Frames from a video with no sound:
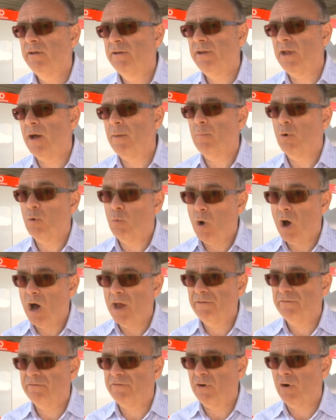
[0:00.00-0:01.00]
number
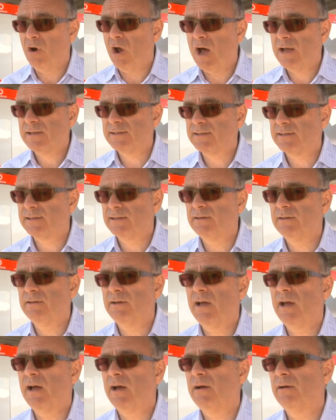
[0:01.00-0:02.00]
1 for us,
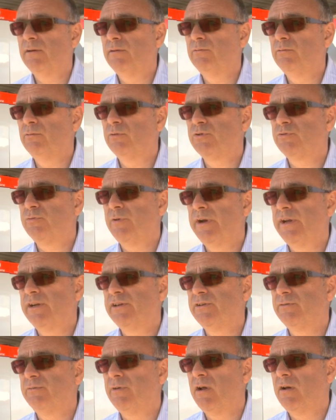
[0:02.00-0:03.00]
was ready
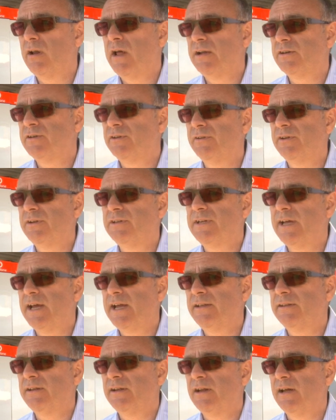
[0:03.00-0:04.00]
to roll out on the
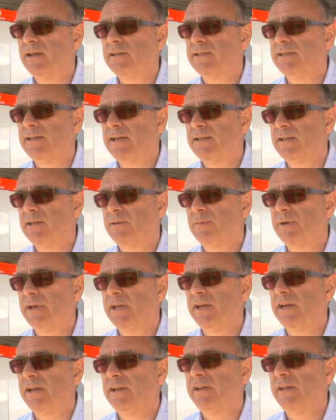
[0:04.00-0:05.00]
day that I'd set at the
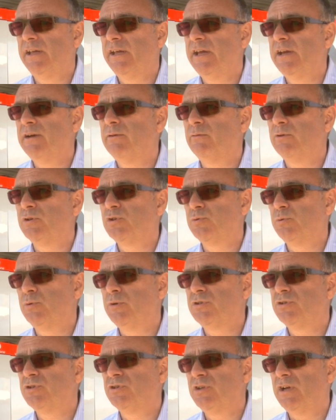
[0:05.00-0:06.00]
beginning of the year, which
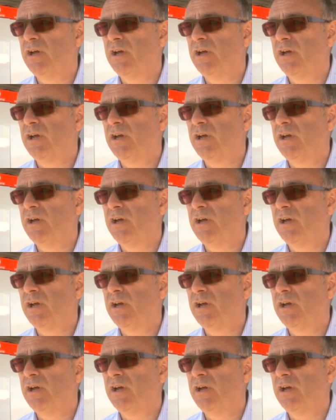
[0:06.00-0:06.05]
was